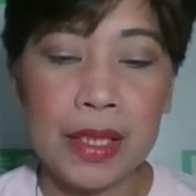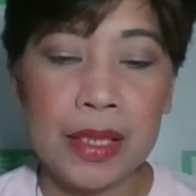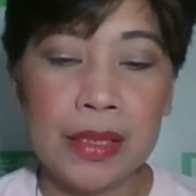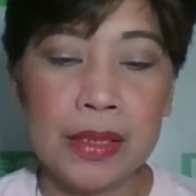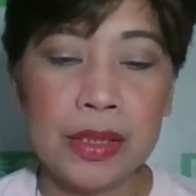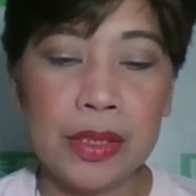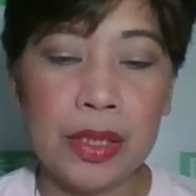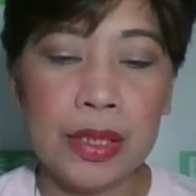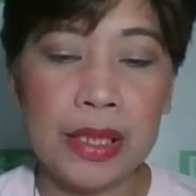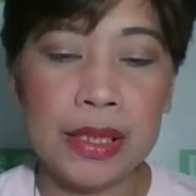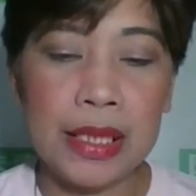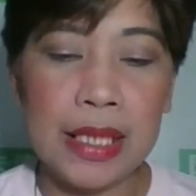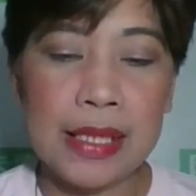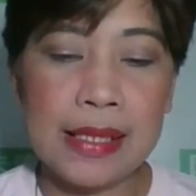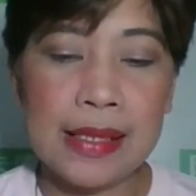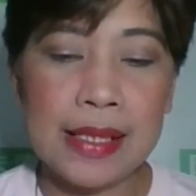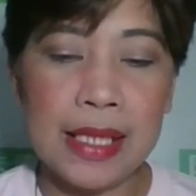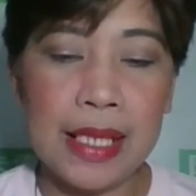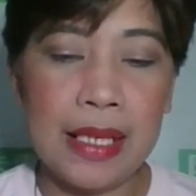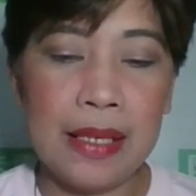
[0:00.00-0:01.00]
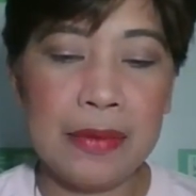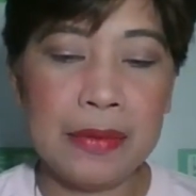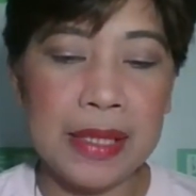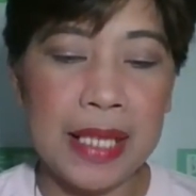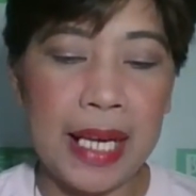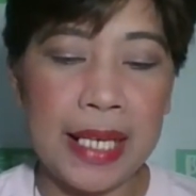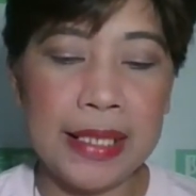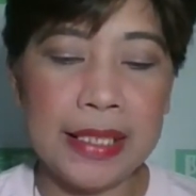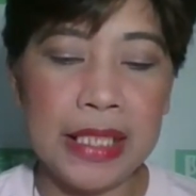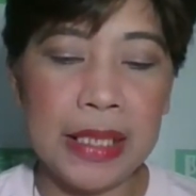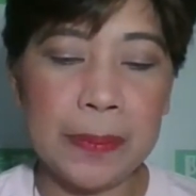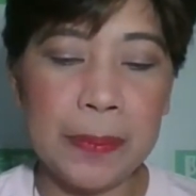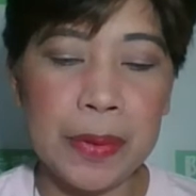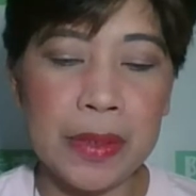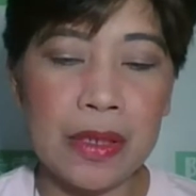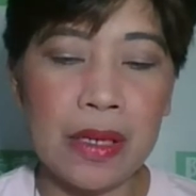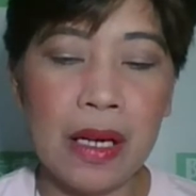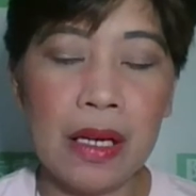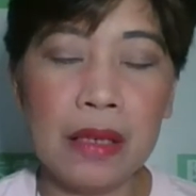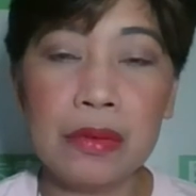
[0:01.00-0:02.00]
so let us see, 90
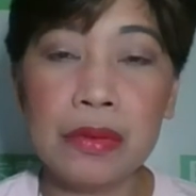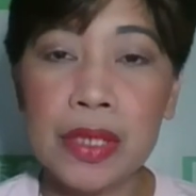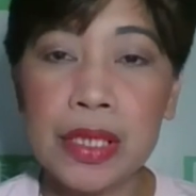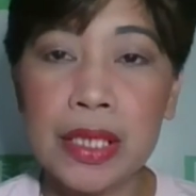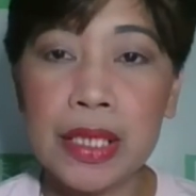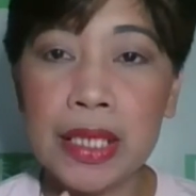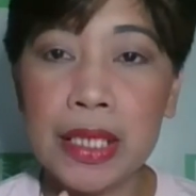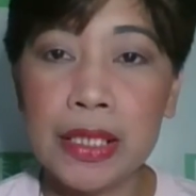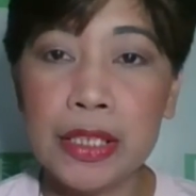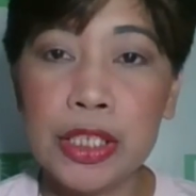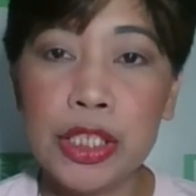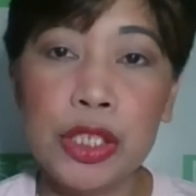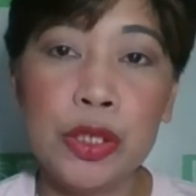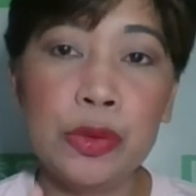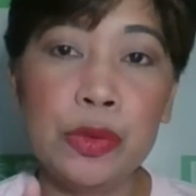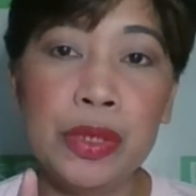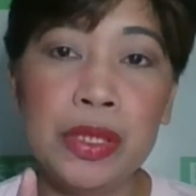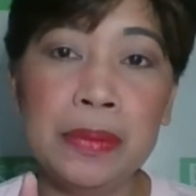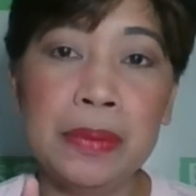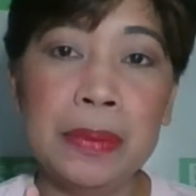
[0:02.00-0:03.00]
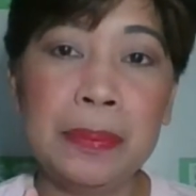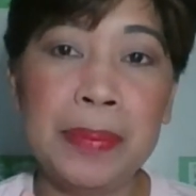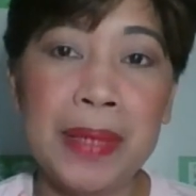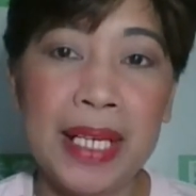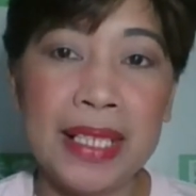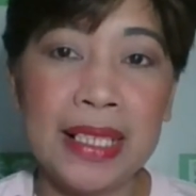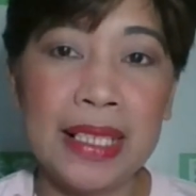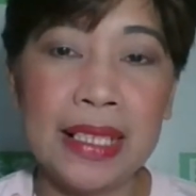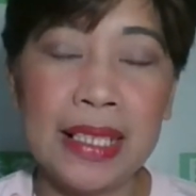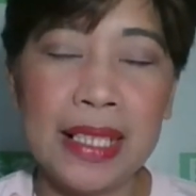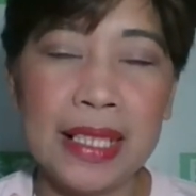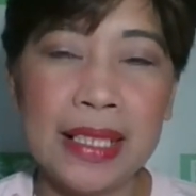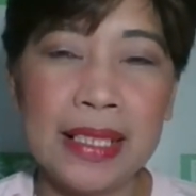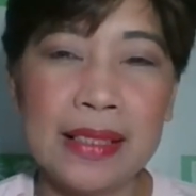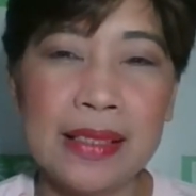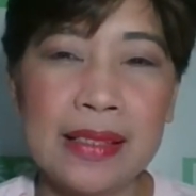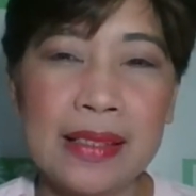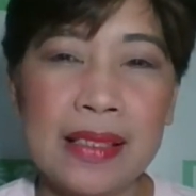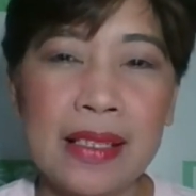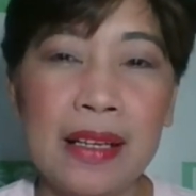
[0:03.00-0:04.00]
per hour, and you will be
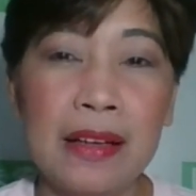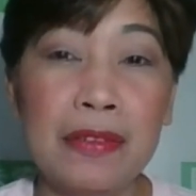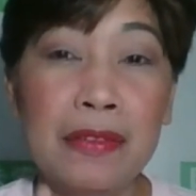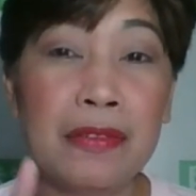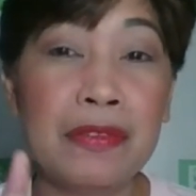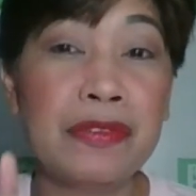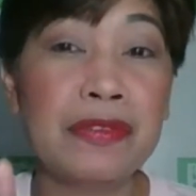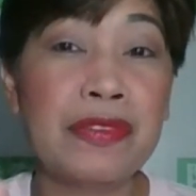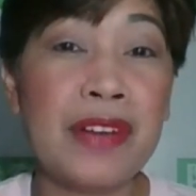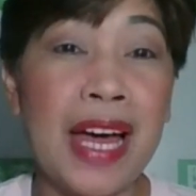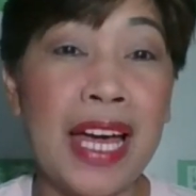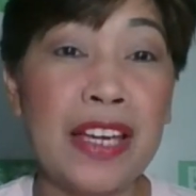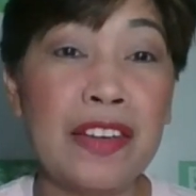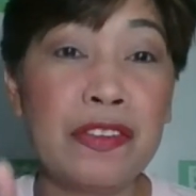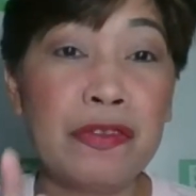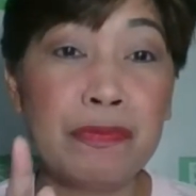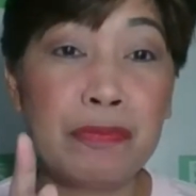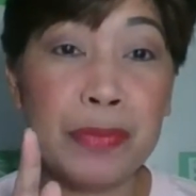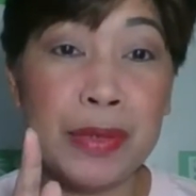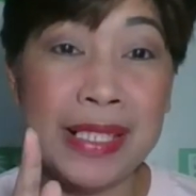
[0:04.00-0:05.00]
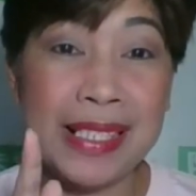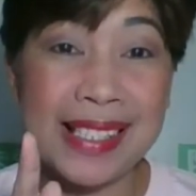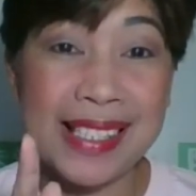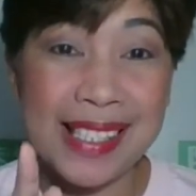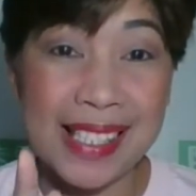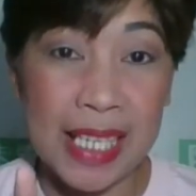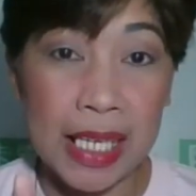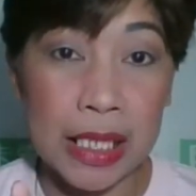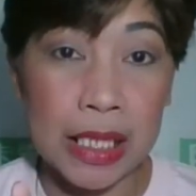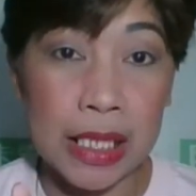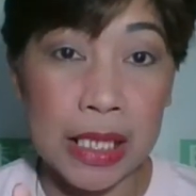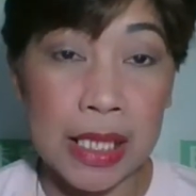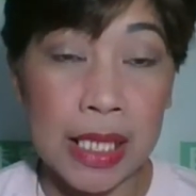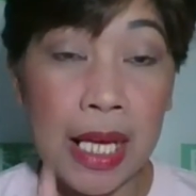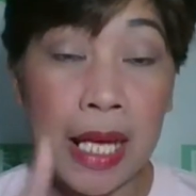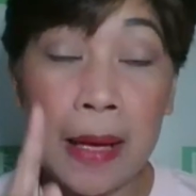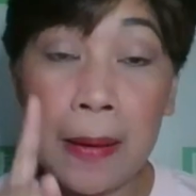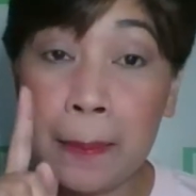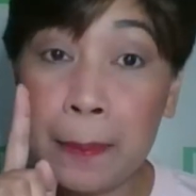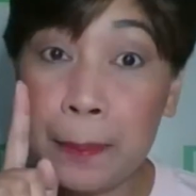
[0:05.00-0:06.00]
penalized 5%
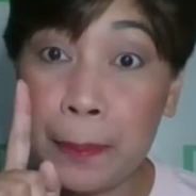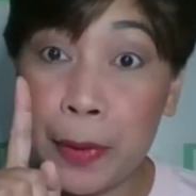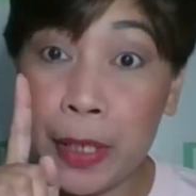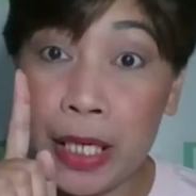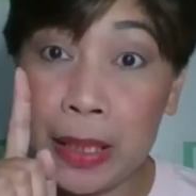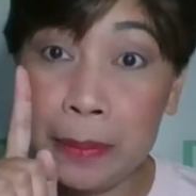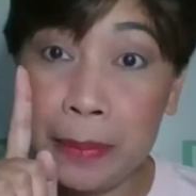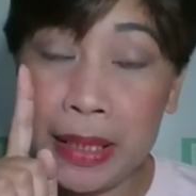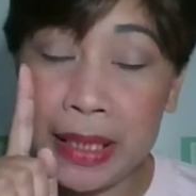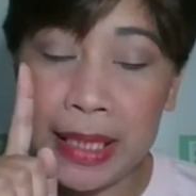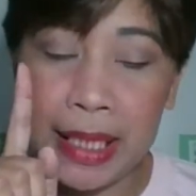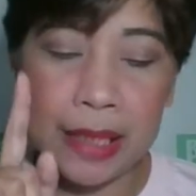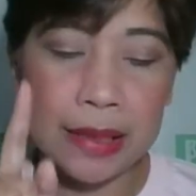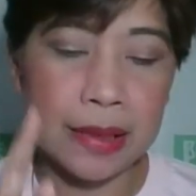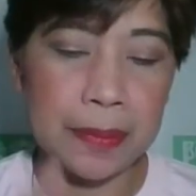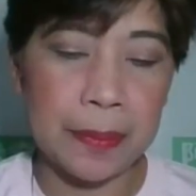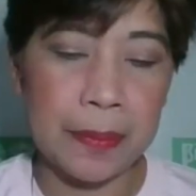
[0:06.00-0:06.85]
per minute.